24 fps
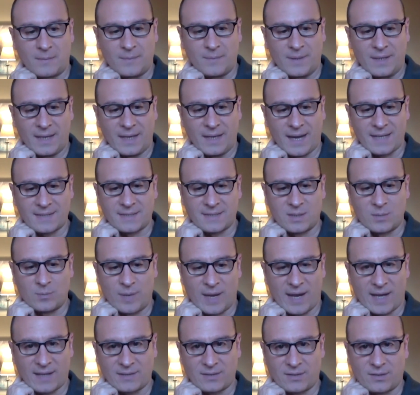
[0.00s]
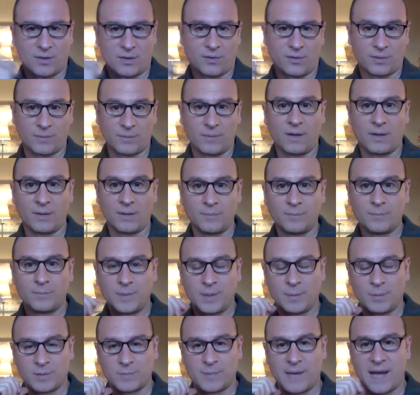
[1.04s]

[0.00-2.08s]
it has an impact on people's